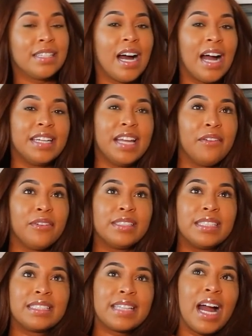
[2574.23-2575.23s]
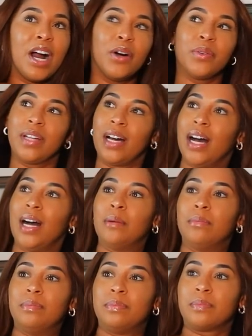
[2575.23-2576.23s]
I never discount
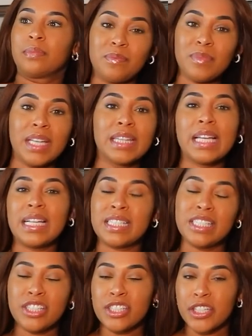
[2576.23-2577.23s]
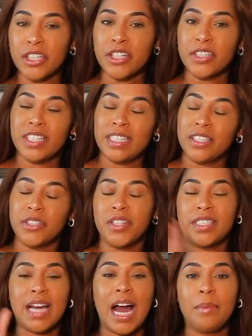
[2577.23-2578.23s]
lessons learned and
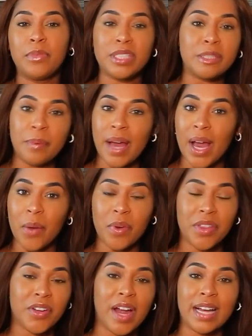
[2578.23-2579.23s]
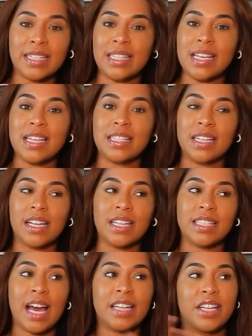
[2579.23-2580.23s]
the time you spent with your exes, and
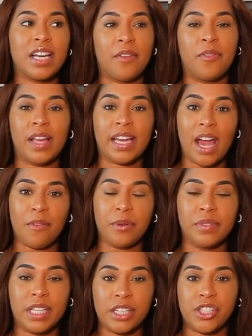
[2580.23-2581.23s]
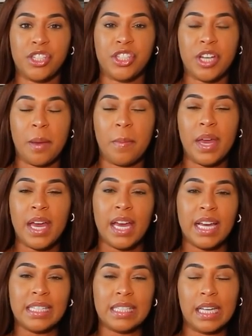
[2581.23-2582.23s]
because I feel like every relationship
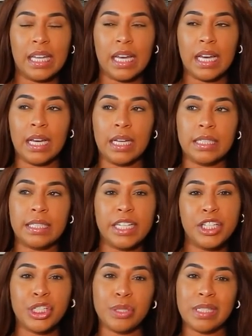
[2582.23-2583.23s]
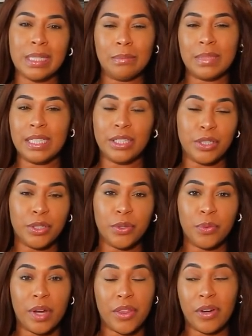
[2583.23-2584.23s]
is gonna teach you something new,
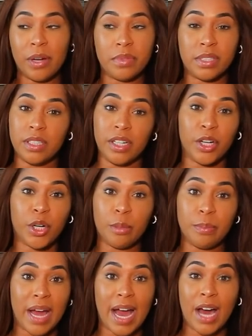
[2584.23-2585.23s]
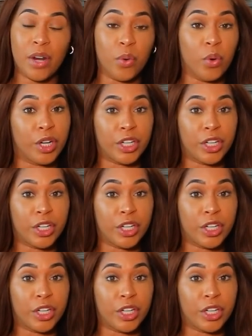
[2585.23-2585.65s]
whether it was good or bad, or